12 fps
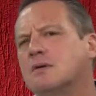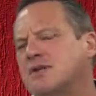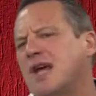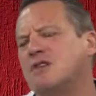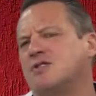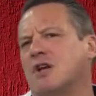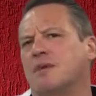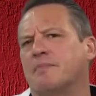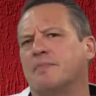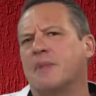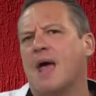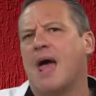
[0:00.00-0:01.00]
Seriously,
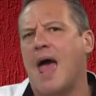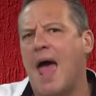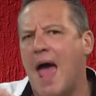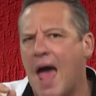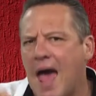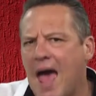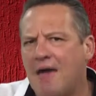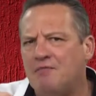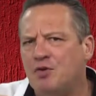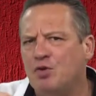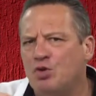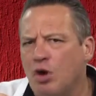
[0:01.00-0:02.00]

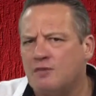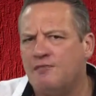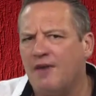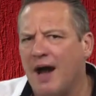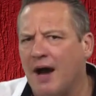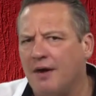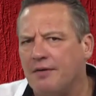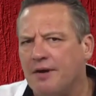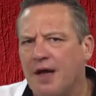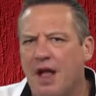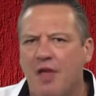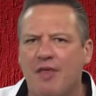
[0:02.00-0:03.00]
have you not found
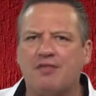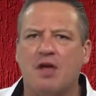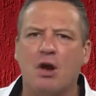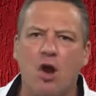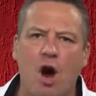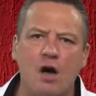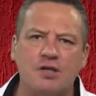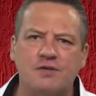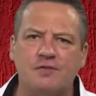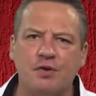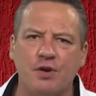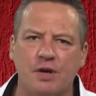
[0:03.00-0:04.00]
that the
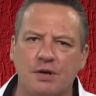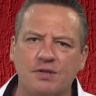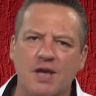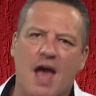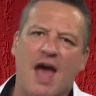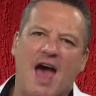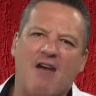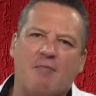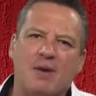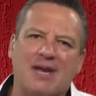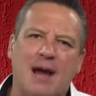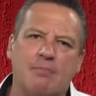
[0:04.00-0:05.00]
last few years
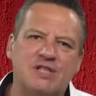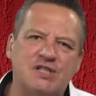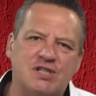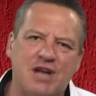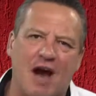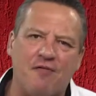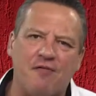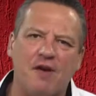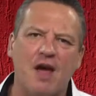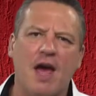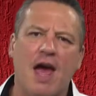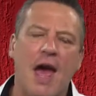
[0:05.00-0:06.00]
have become
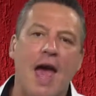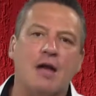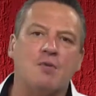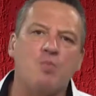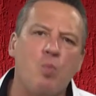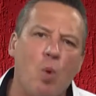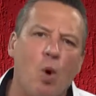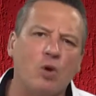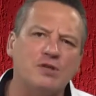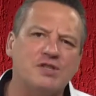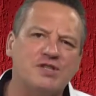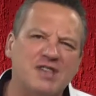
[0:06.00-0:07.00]
tougher and
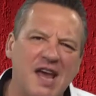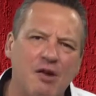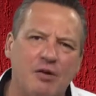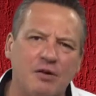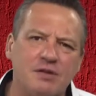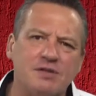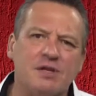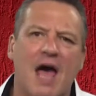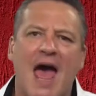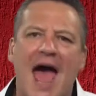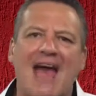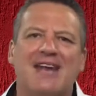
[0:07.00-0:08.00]
more serious,
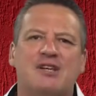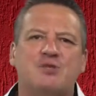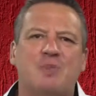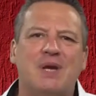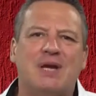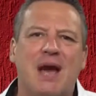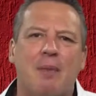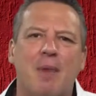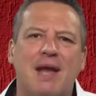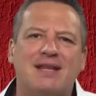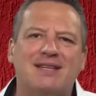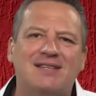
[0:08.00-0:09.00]
and it has
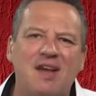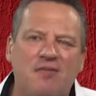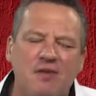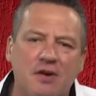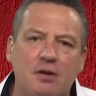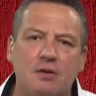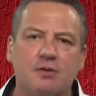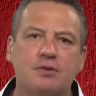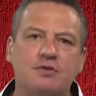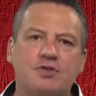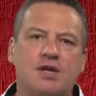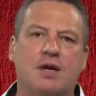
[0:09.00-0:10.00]
become difficult
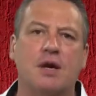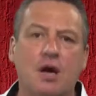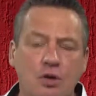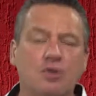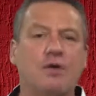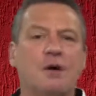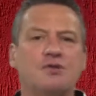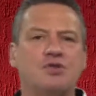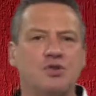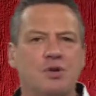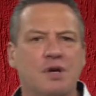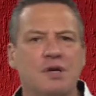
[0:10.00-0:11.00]
to stick to
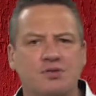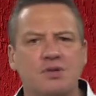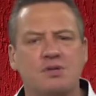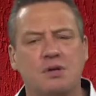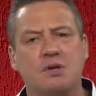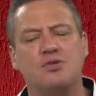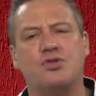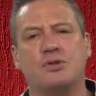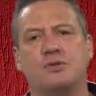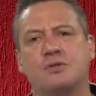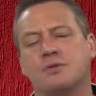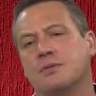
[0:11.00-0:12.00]
those New Year's
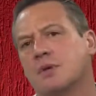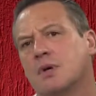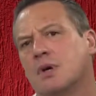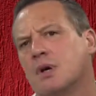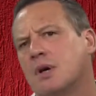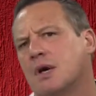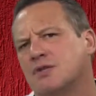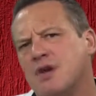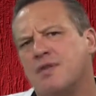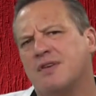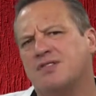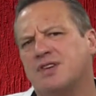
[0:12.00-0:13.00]
resolutions?
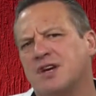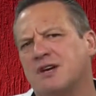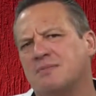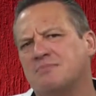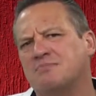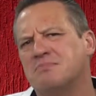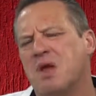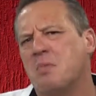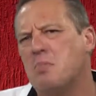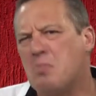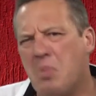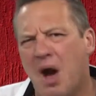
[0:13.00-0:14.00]
So this year,
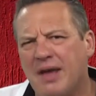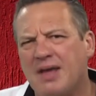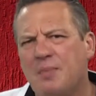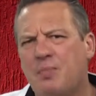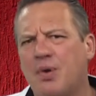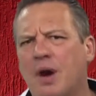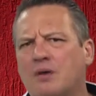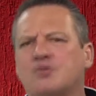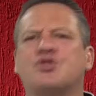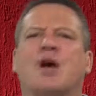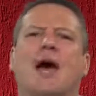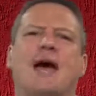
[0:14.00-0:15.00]
my
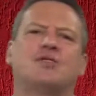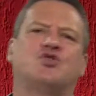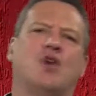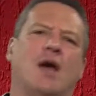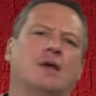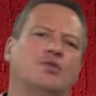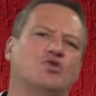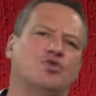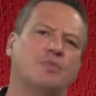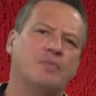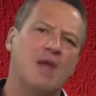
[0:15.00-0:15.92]
approach has changed.